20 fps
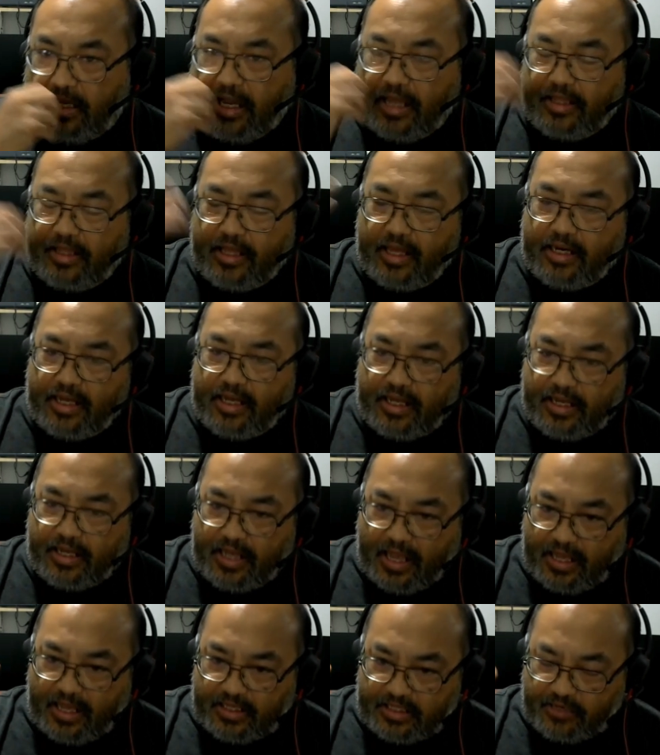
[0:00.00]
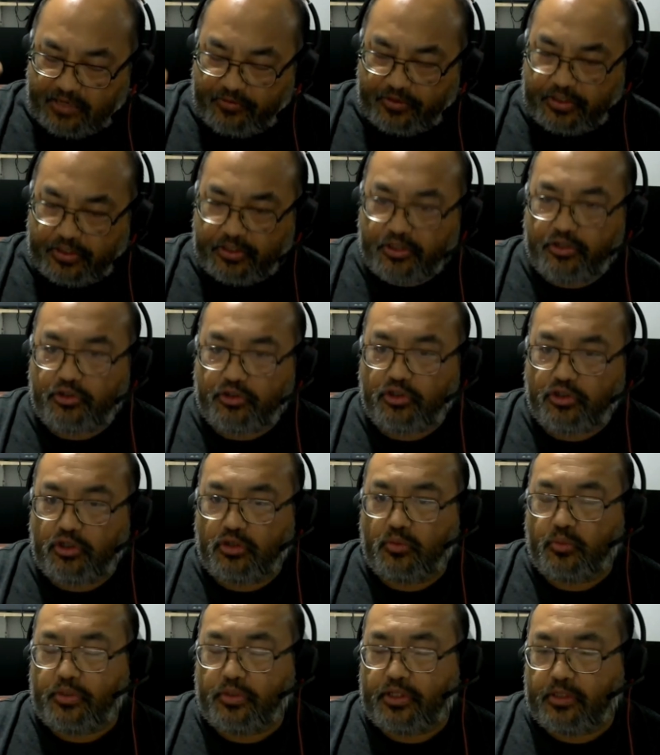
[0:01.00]
and that it has everything to
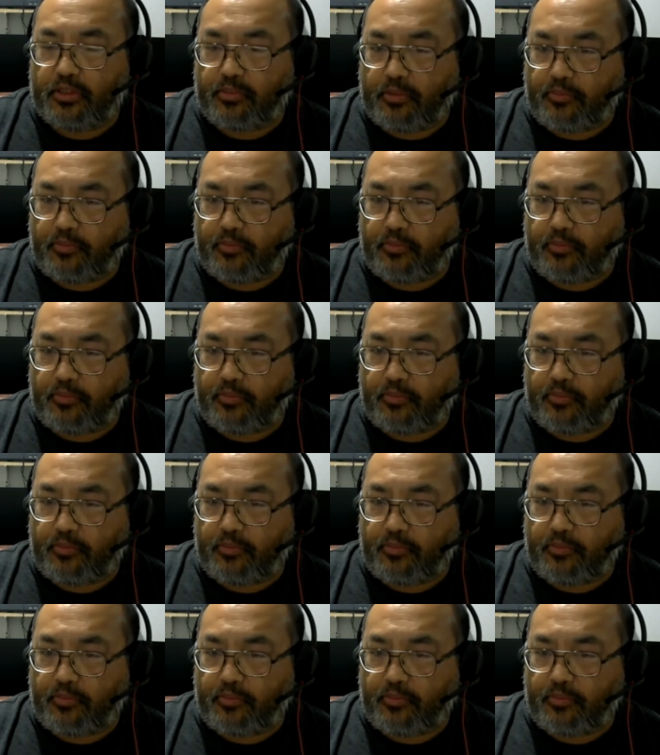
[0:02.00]
do with the